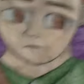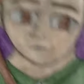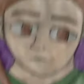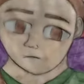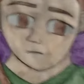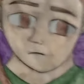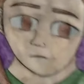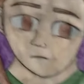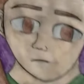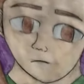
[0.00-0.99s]
a normal
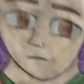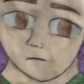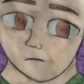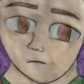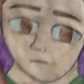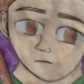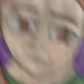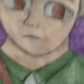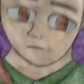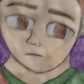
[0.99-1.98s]
video
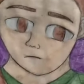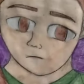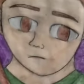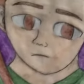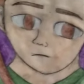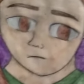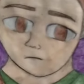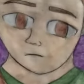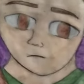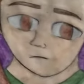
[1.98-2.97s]
instead of a
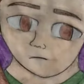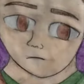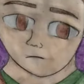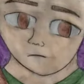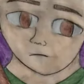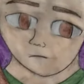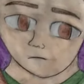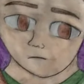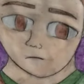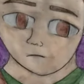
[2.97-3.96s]

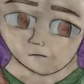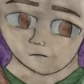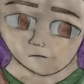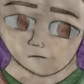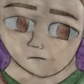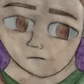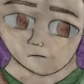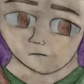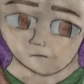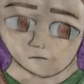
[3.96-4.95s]

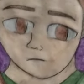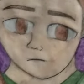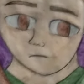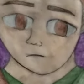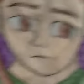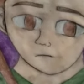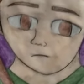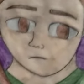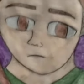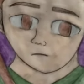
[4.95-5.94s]
YouTube short, since
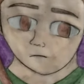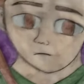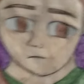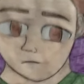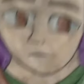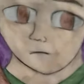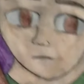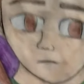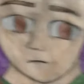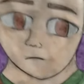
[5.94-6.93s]
the YouTube short will be
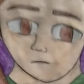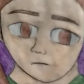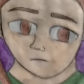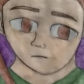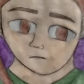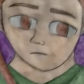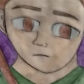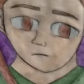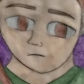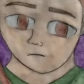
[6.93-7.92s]
posted around
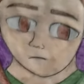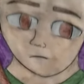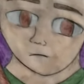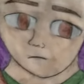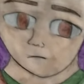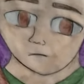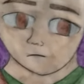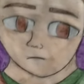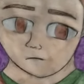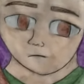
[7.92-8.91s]
4 today.
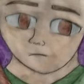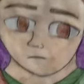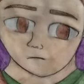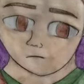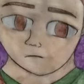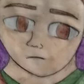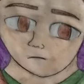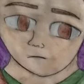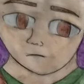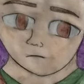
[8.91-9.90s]
So just want
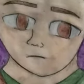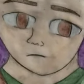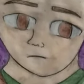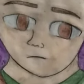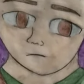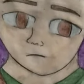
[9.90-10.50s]
to say